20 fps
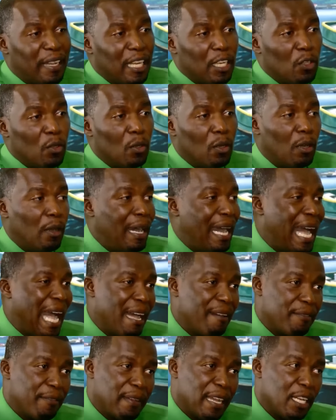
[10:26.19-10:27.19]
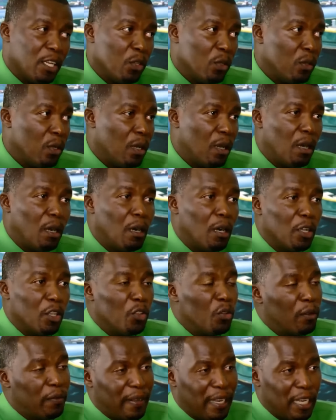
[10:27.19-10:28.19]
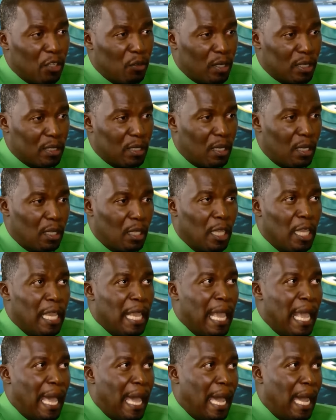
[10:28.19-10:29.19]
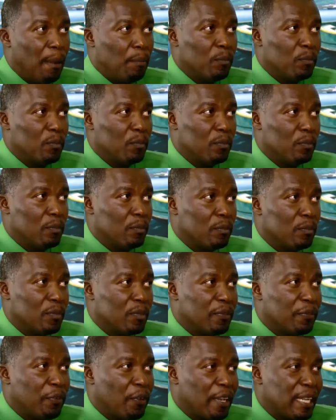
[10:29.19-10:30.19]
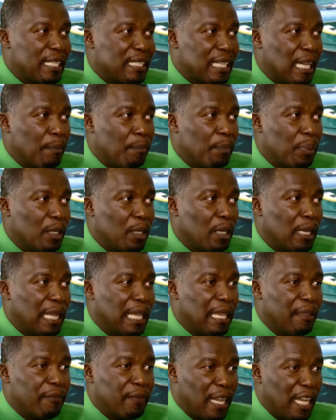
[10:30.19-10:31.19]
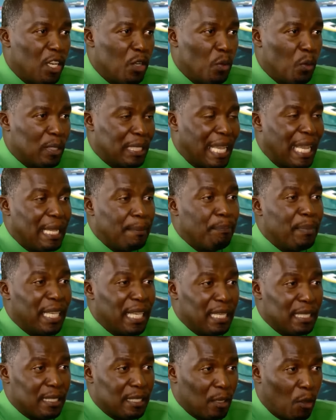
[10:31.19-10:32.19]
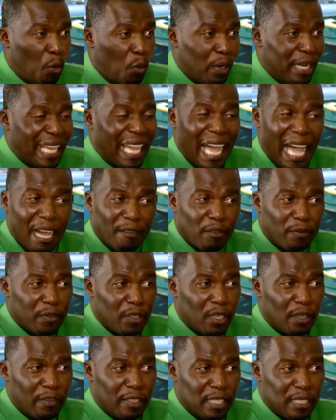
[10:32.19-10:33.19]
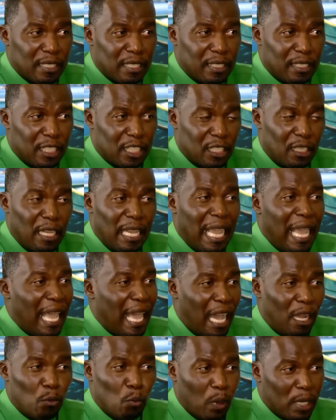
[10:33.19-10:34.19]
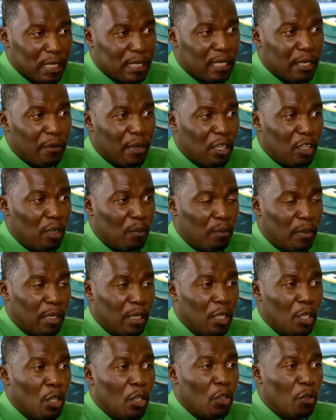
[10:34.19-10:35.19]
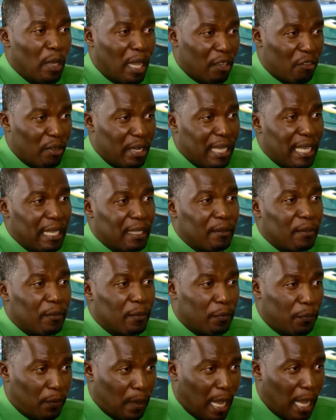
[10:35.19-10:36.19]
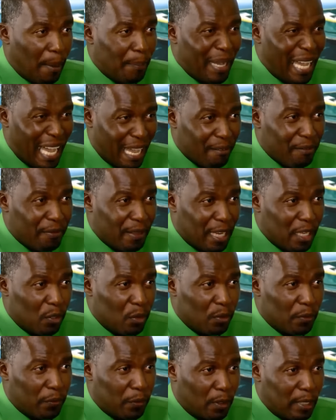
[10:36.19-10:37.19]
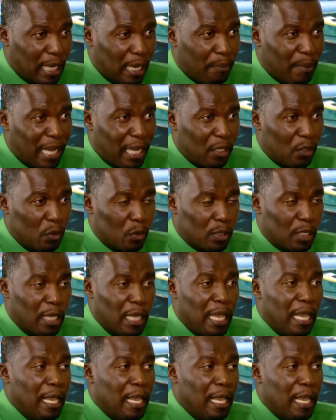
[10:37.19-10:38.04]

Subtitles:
value or half value or no value at all. For example, if a note bears only half of the governor's signature and one serial number, you actually get half value for that banknote.